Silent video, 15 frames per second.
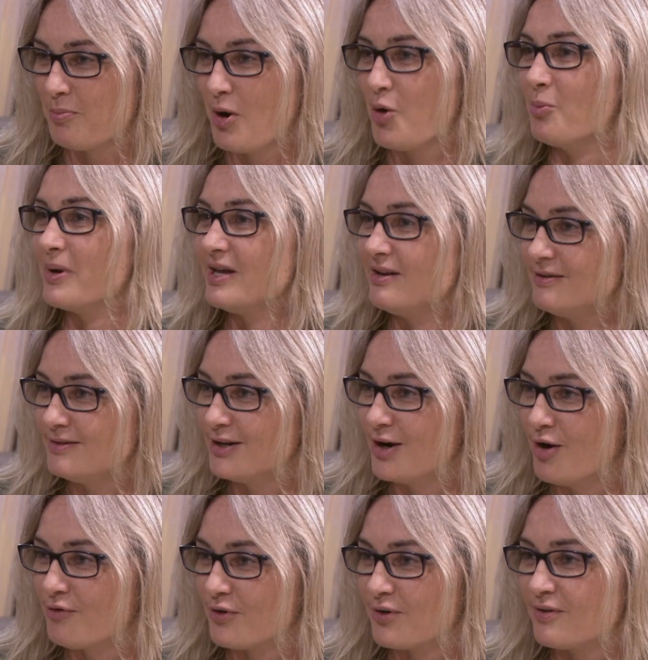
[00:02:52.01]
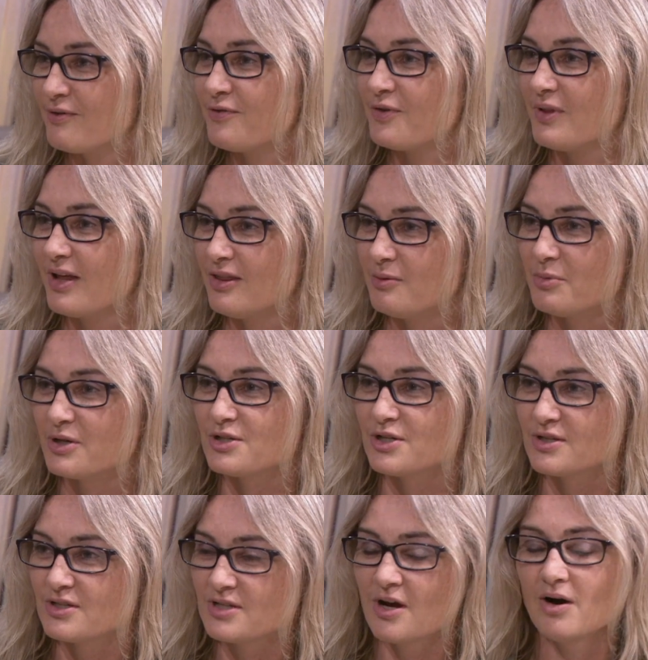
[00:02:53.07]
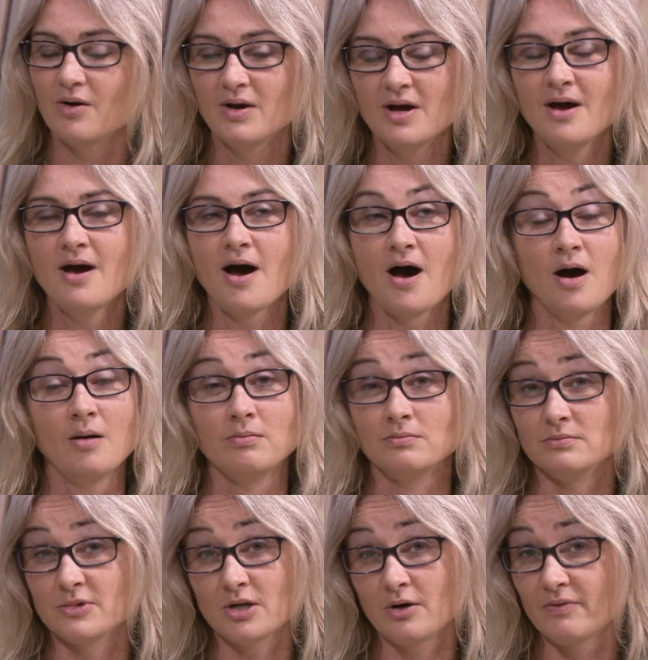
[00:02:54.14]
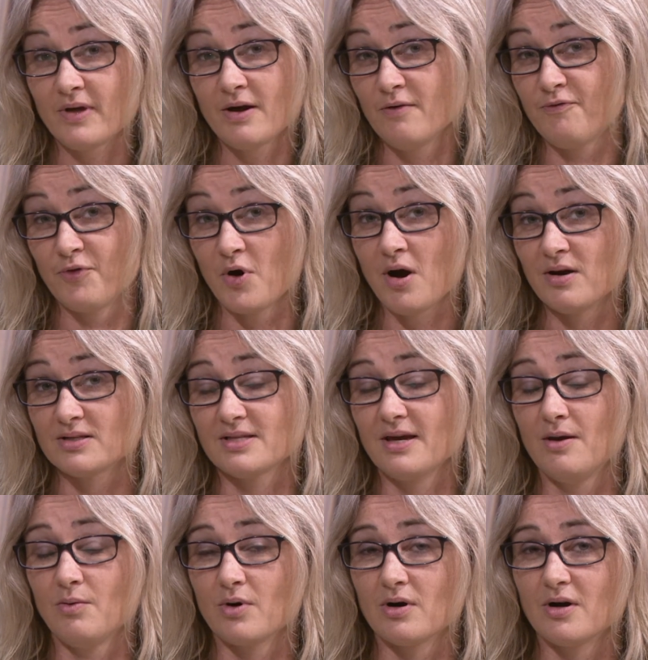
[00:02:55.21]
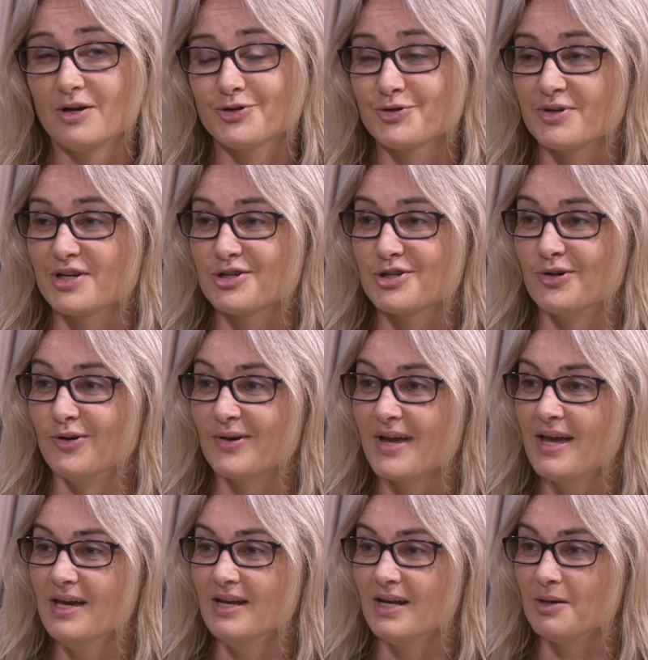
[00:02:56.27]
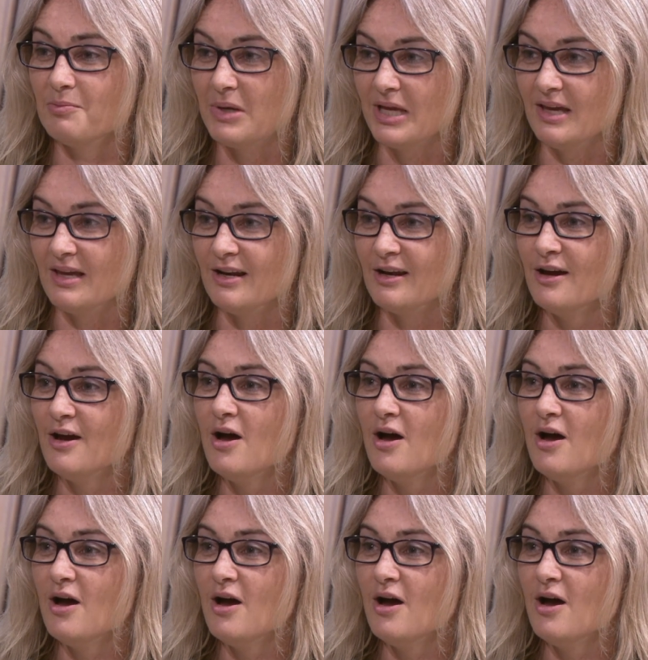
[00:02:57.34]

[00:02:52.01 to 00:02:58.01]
pole bean, for leather bridges. So, for us, they were a traditional canning bean.